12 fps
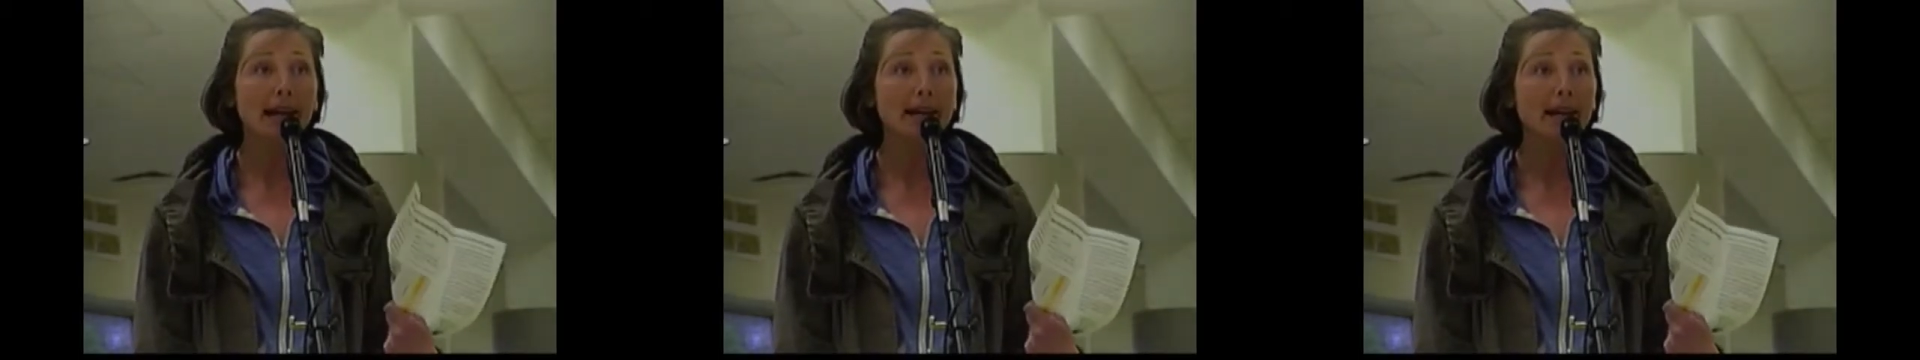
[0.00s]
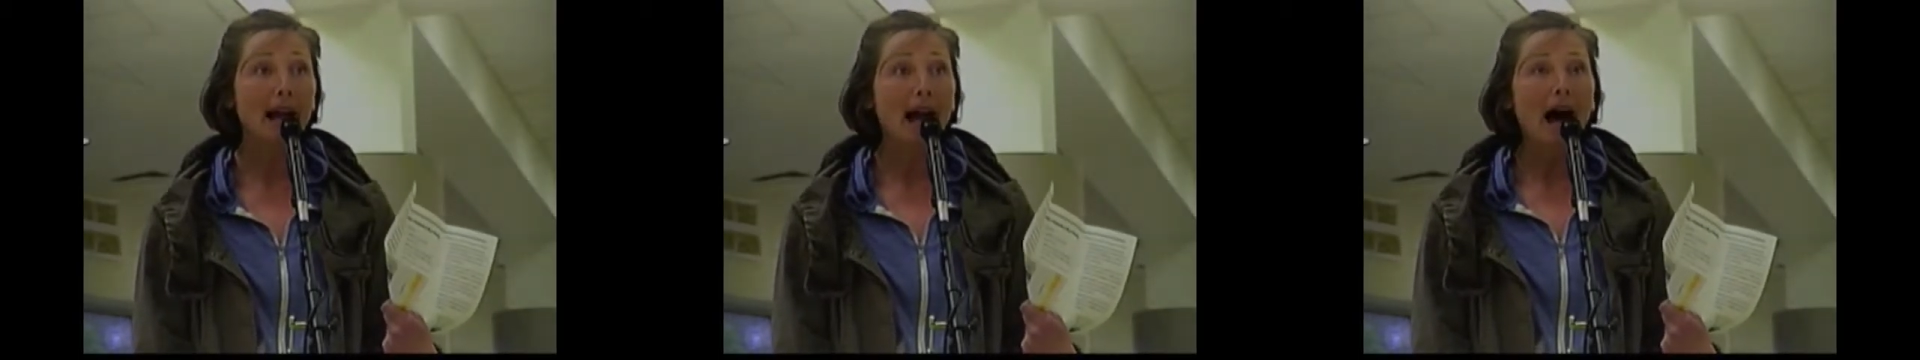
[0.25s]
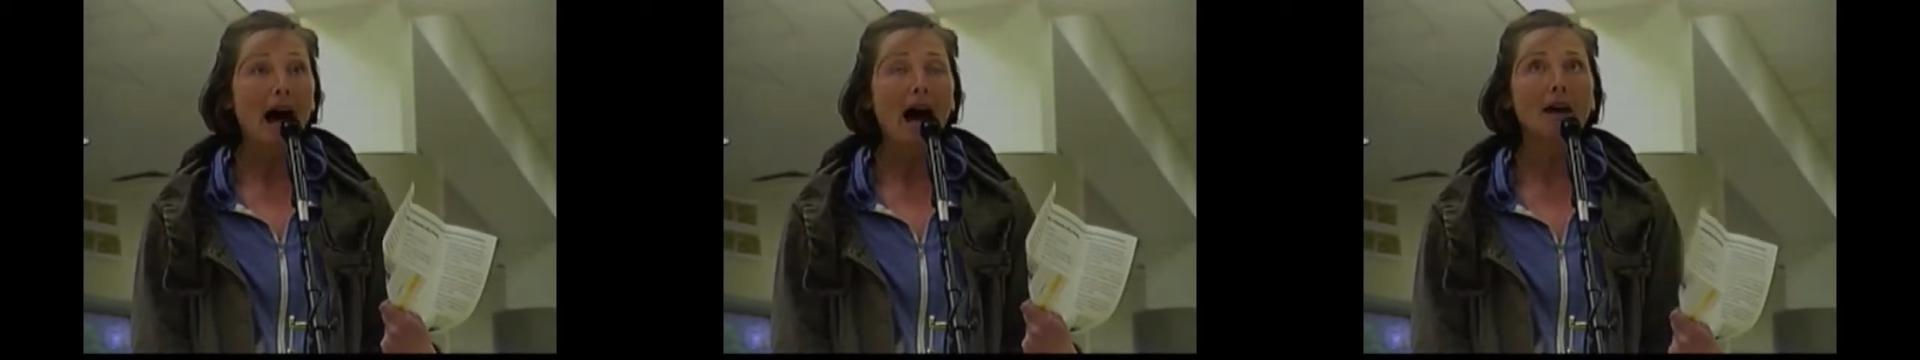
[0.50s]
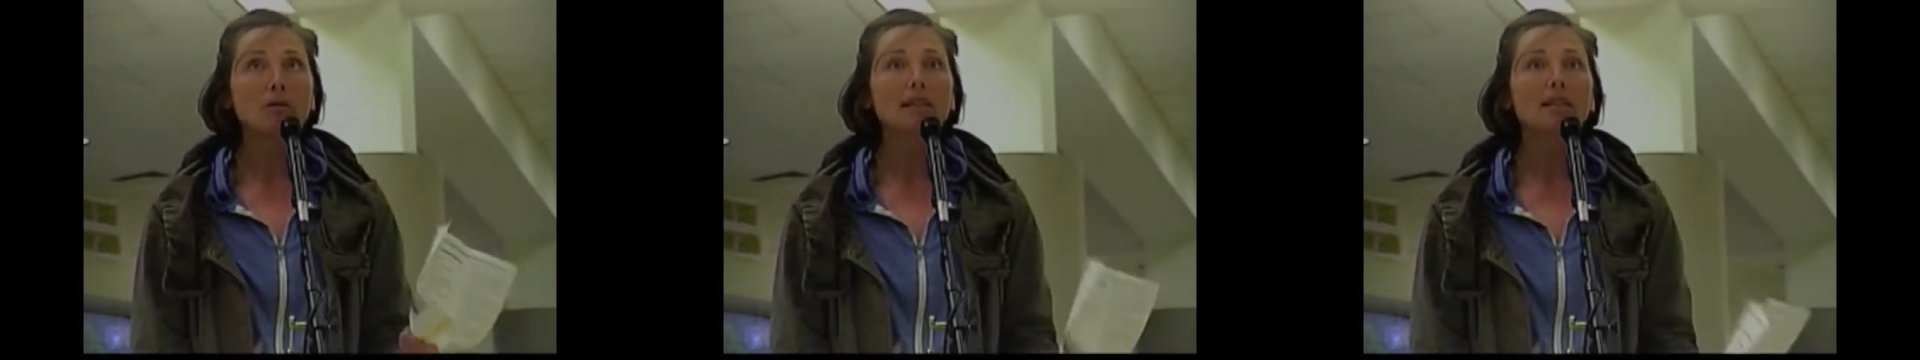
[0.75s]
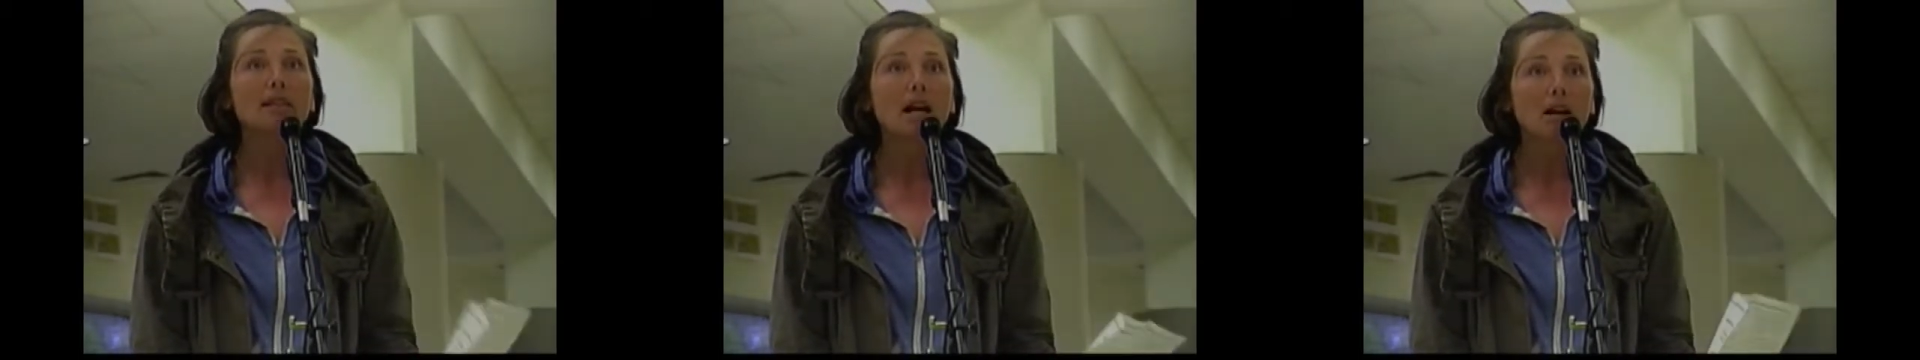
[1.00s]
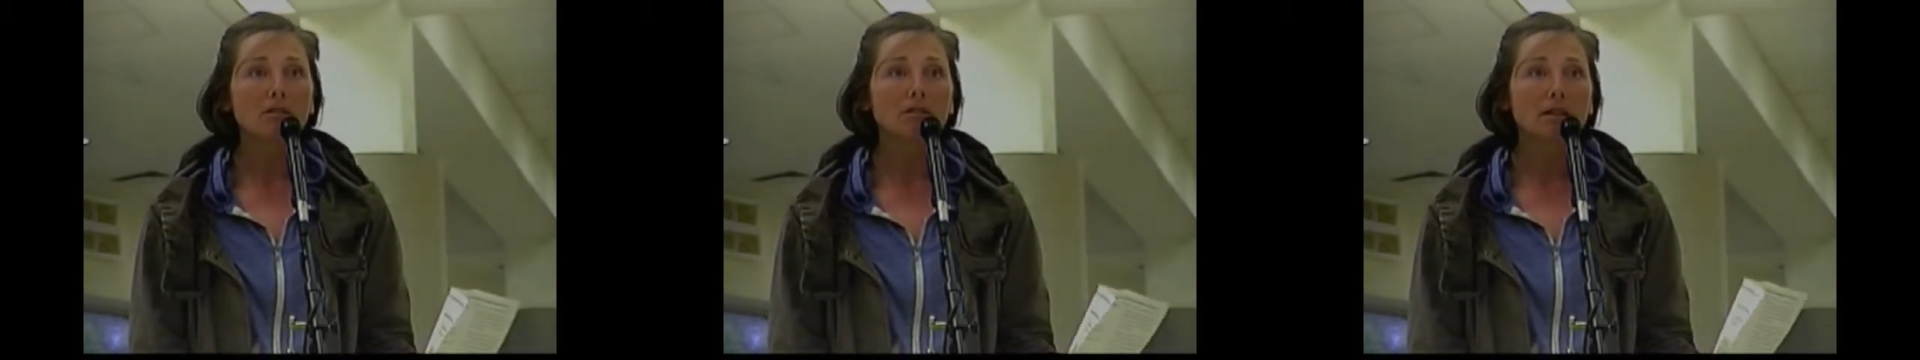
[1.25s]
and I would
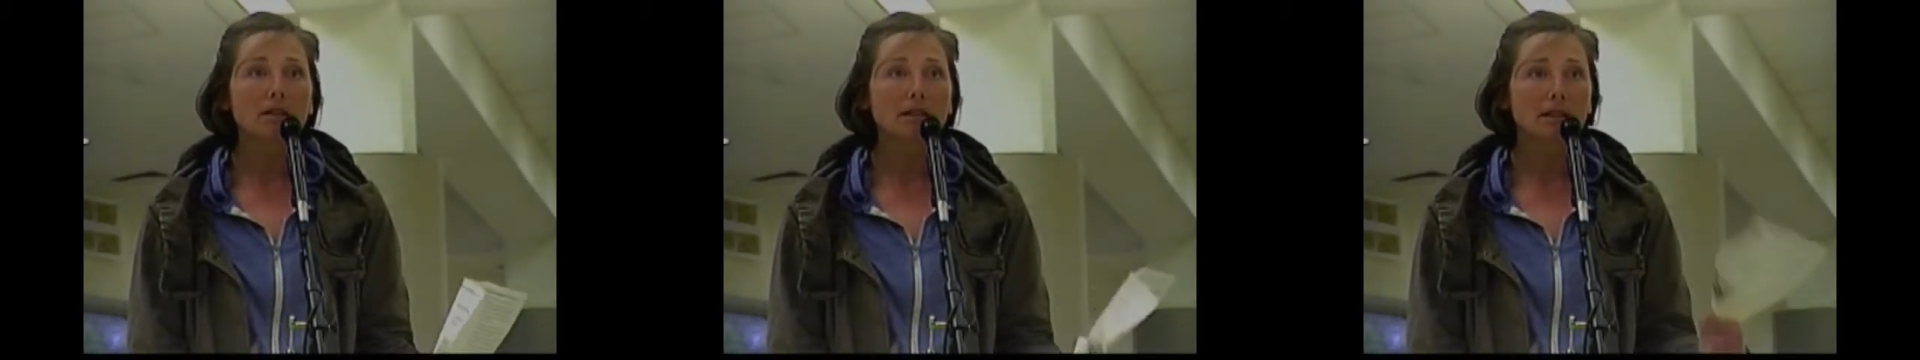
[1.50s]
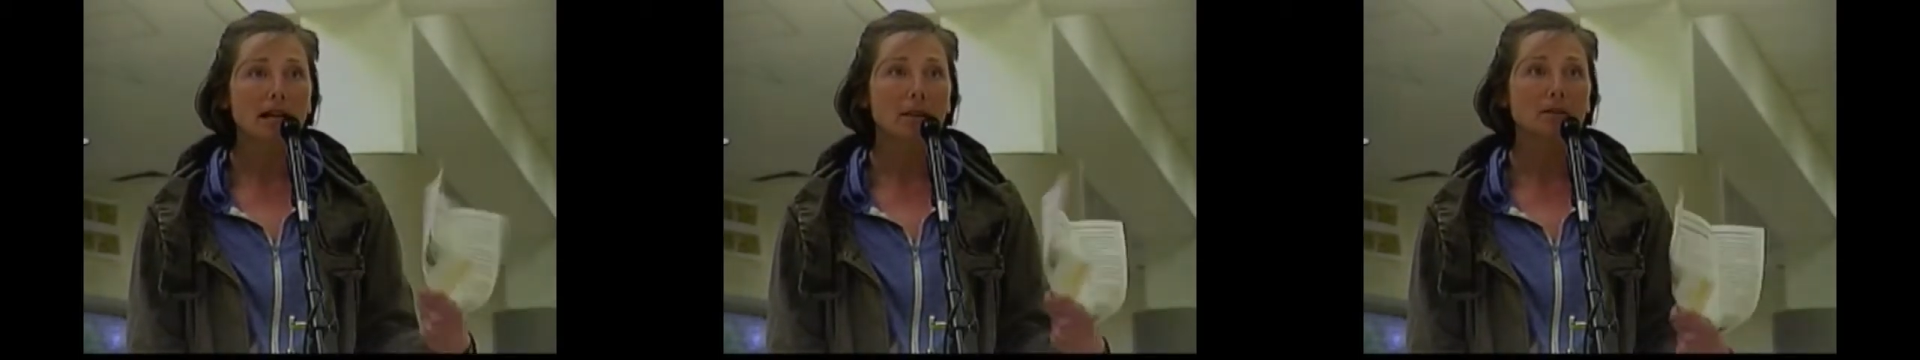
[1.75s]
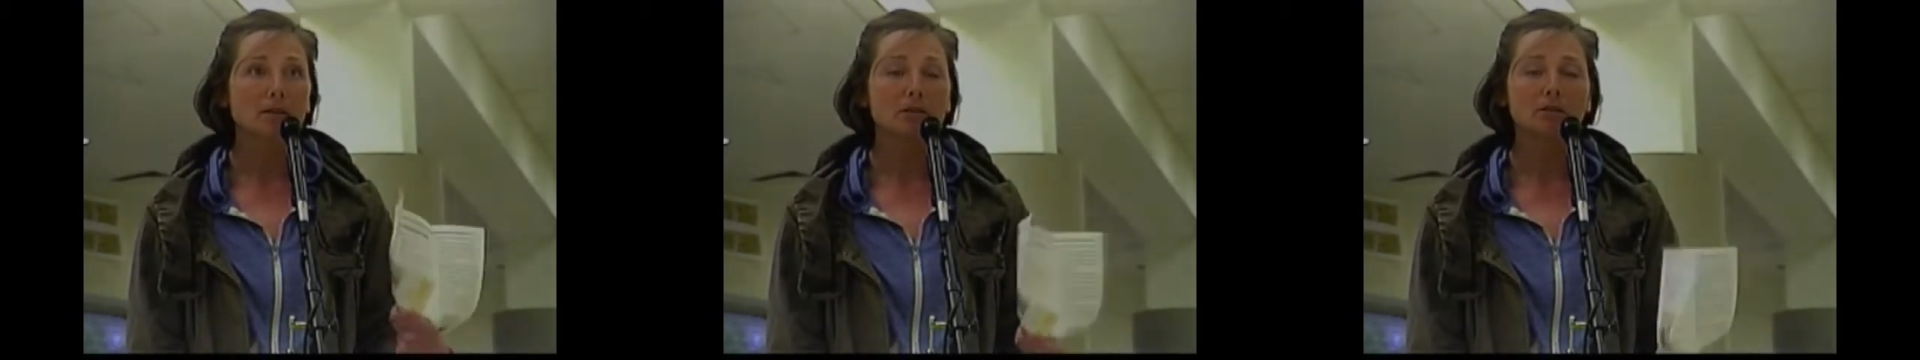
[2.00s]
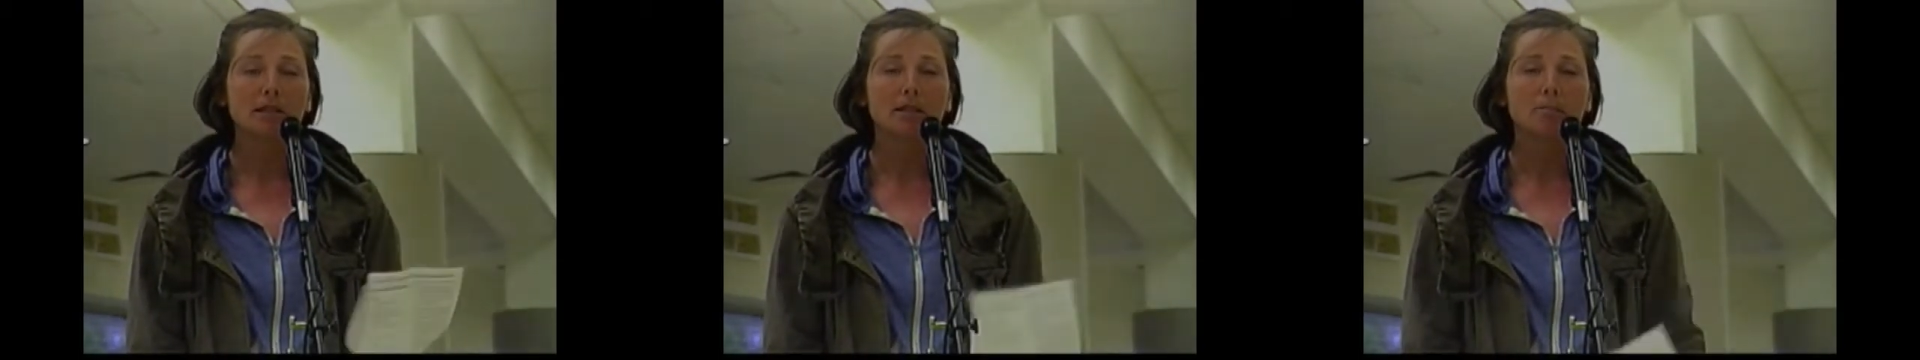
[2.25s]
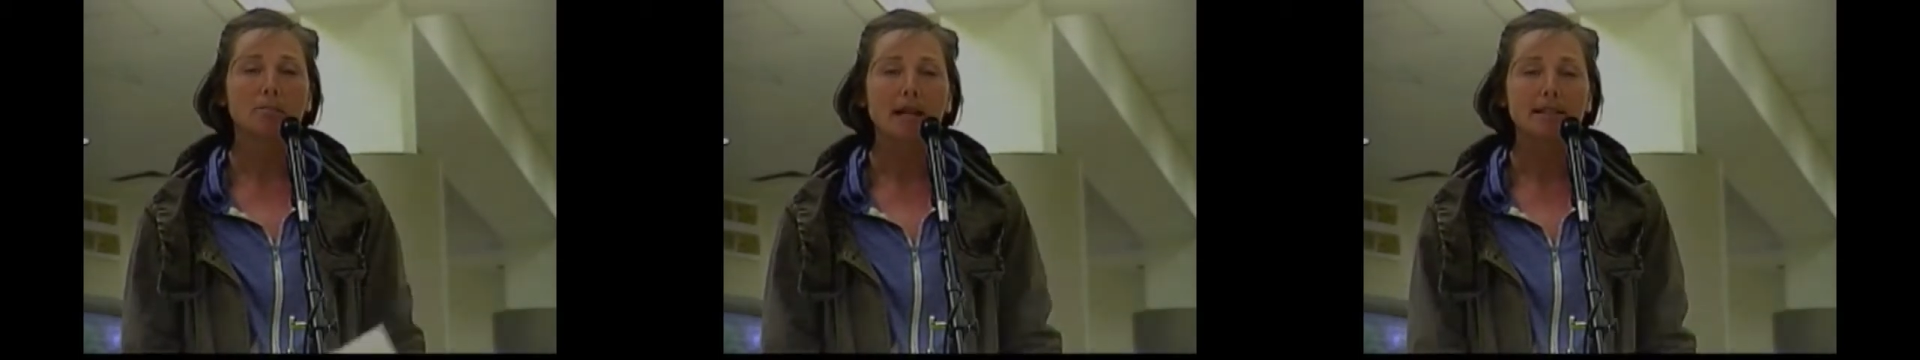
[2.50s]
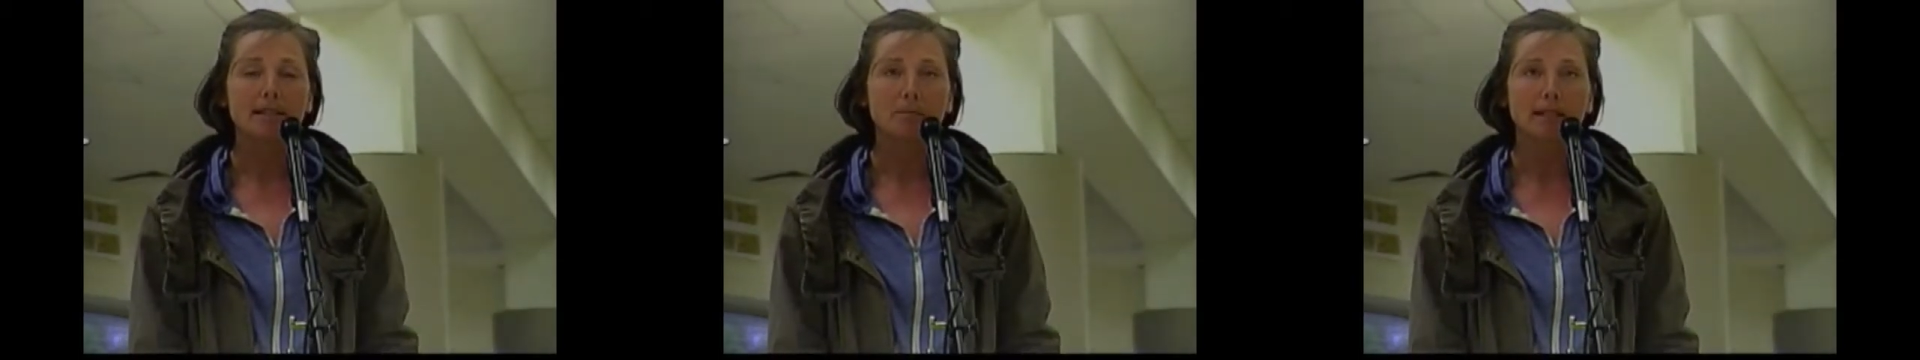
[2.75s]
love the opportunity to
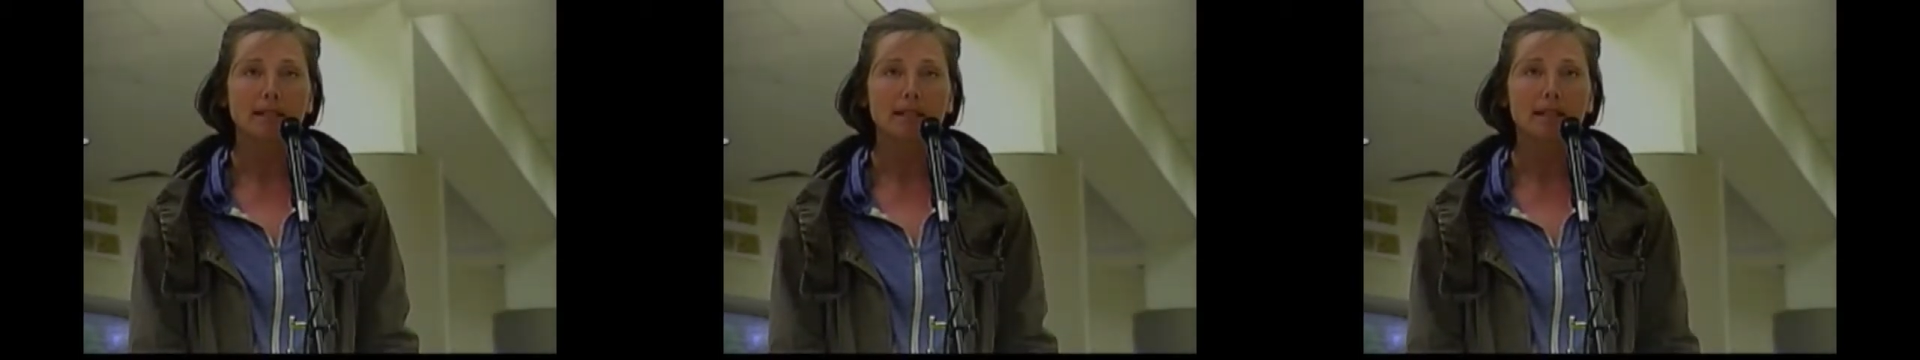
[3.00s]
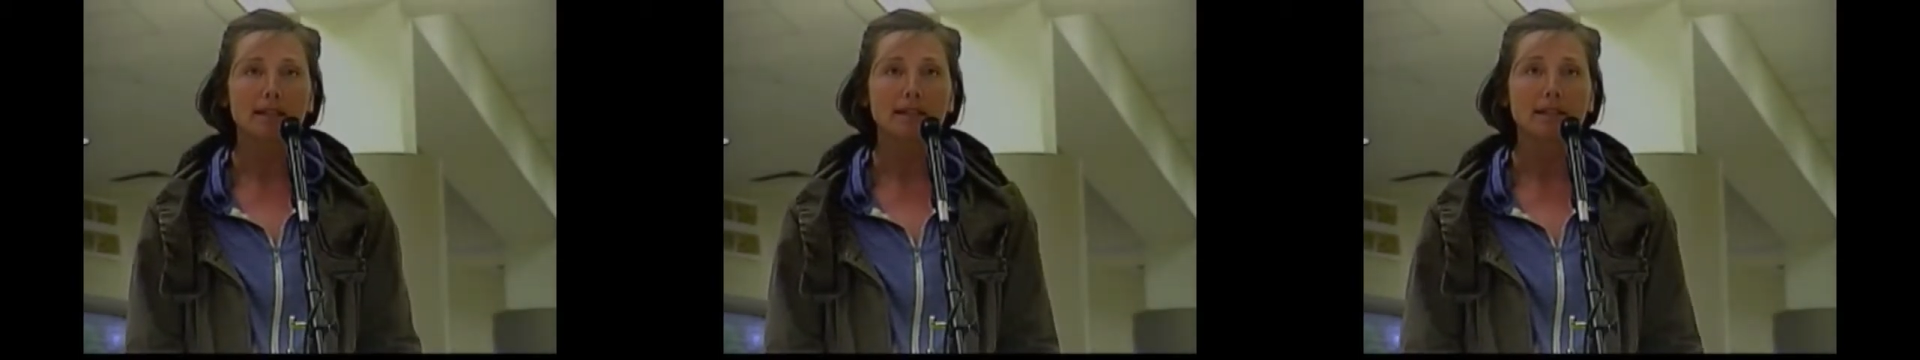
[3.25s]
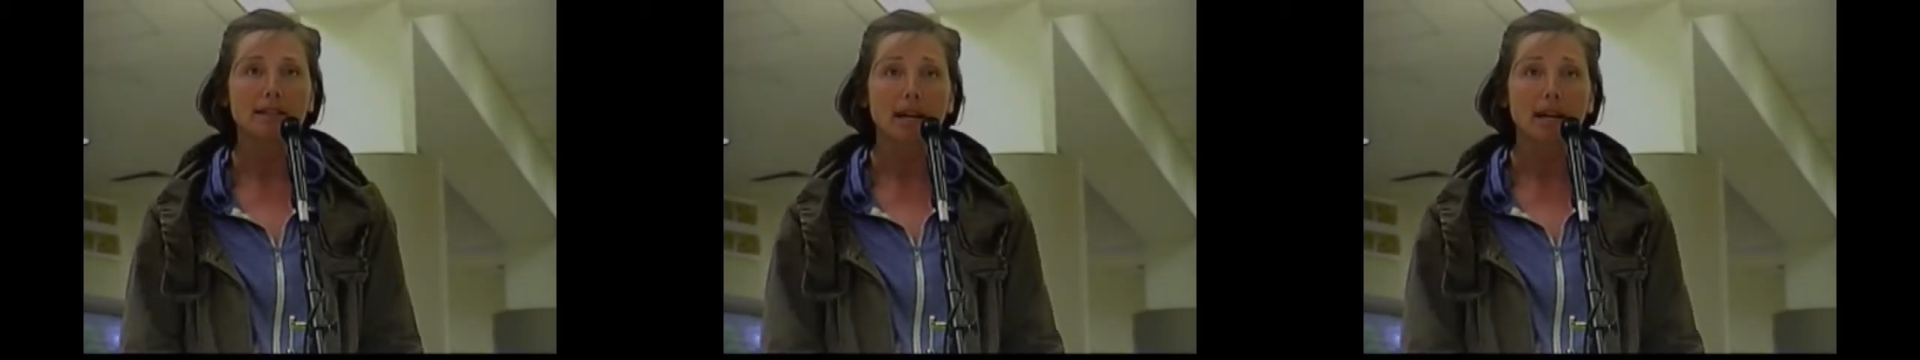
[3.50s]
make something like this